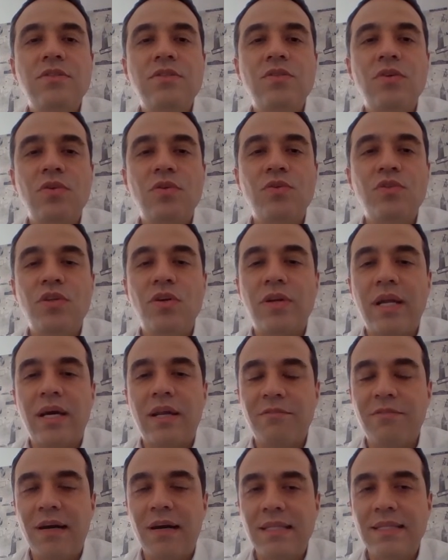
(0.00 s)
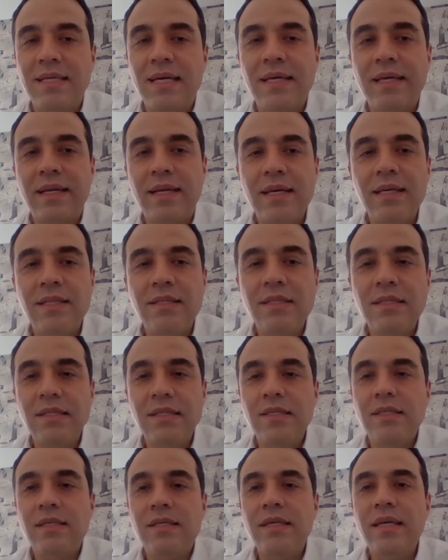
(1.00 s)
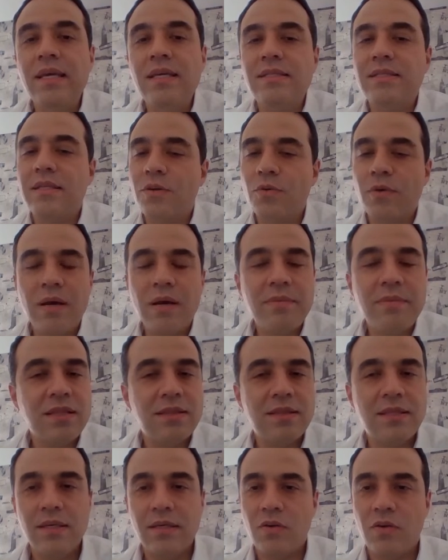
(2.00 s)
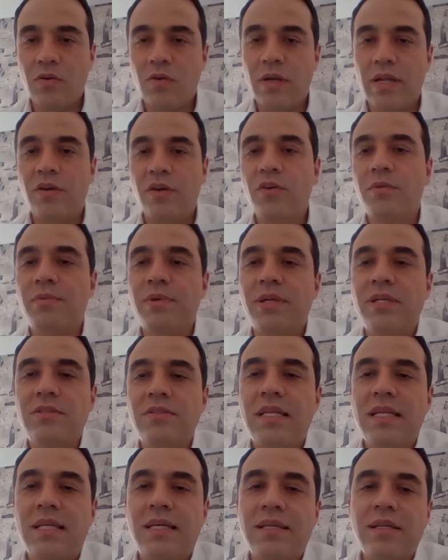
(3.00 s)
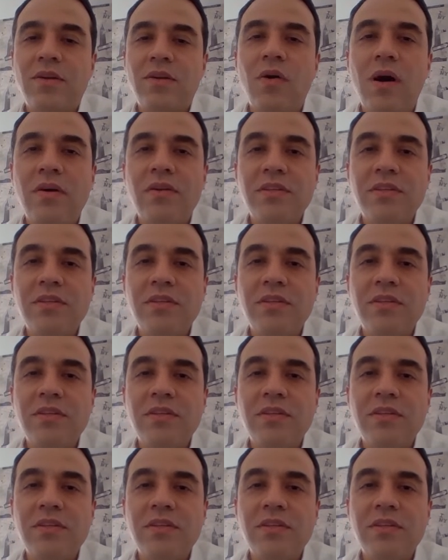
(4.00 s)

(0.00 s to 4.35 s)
This is a case of the HDC, that is a